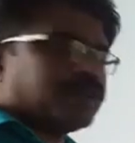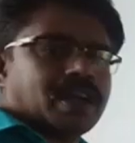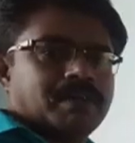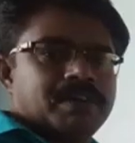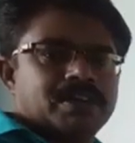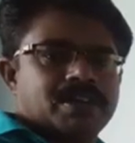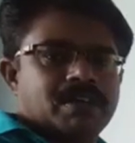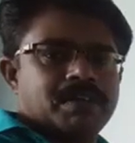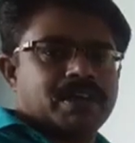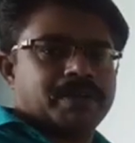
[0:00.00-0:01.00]

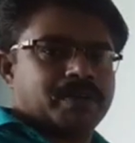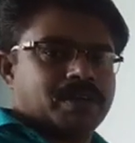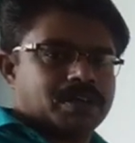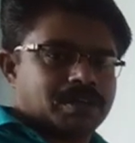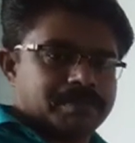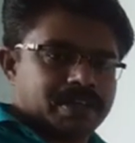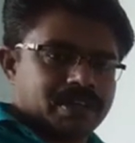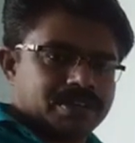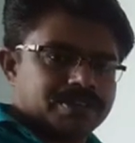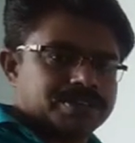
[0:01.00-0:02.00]
traveled and you have come
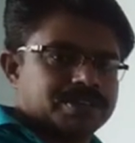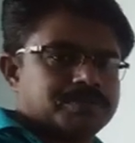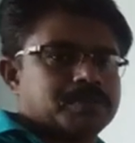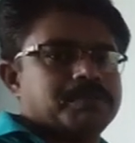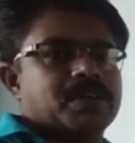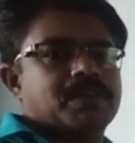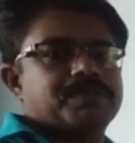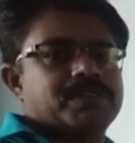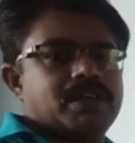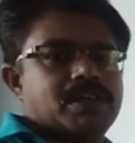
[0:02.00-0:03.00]
here, this
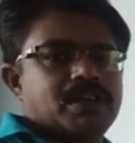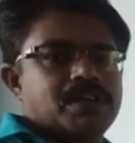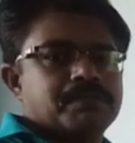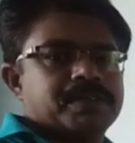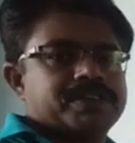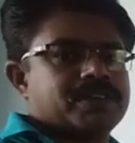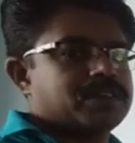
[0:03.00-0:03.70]
becomes the present.